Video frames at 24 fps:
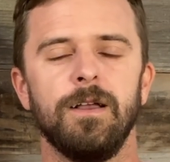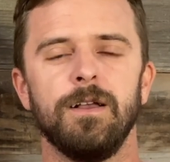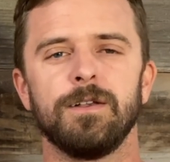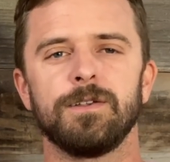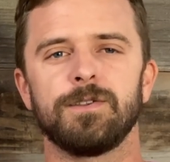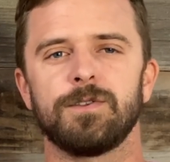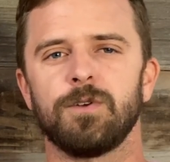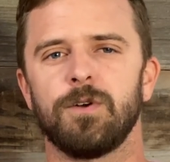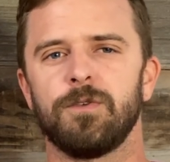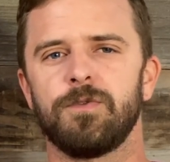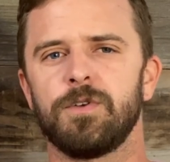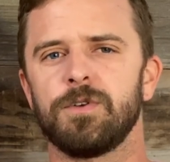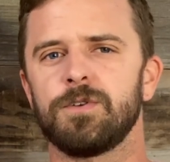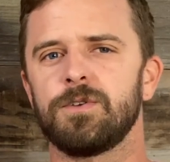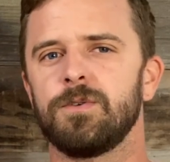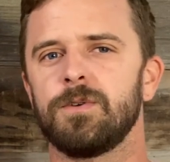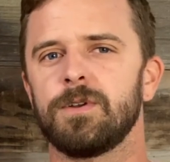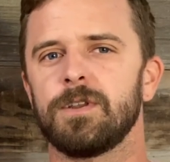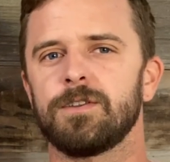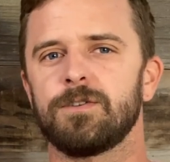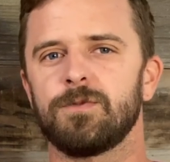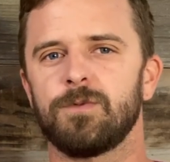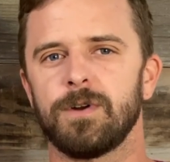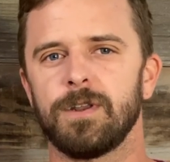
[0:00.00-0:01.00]
So if you're doing
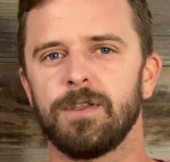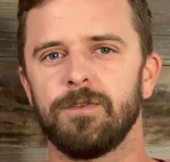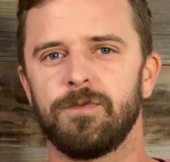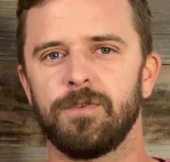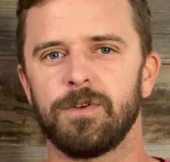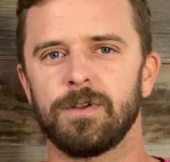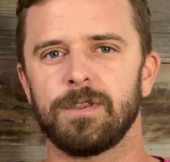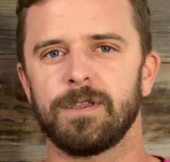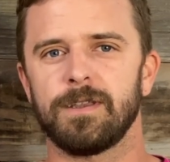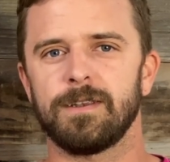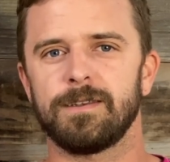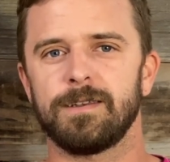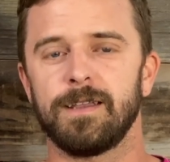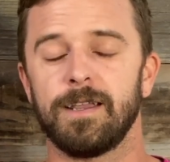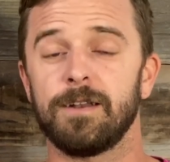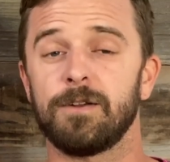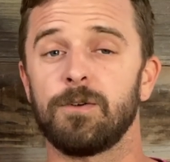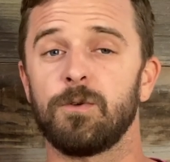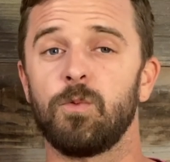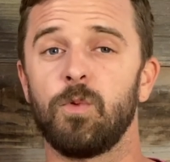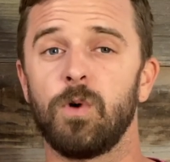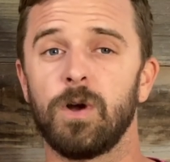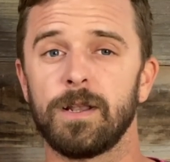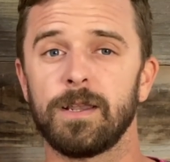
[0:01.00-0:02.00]
a 20-foot container,
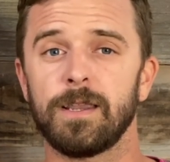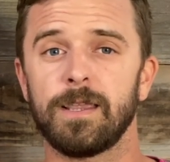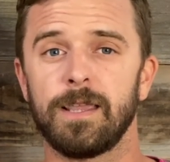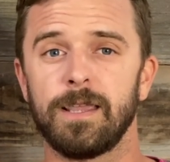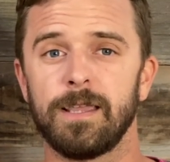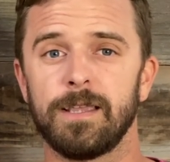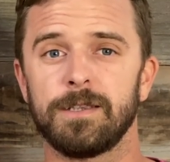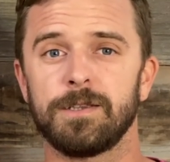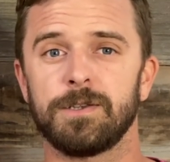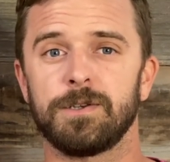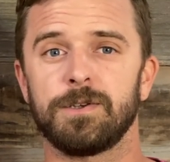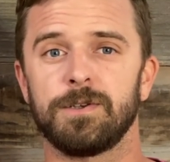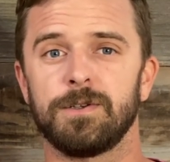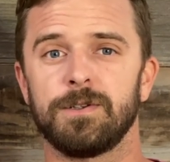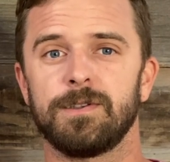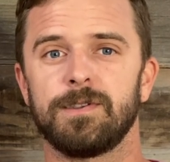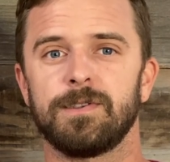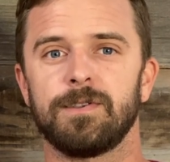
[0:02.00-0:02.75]
1 kit should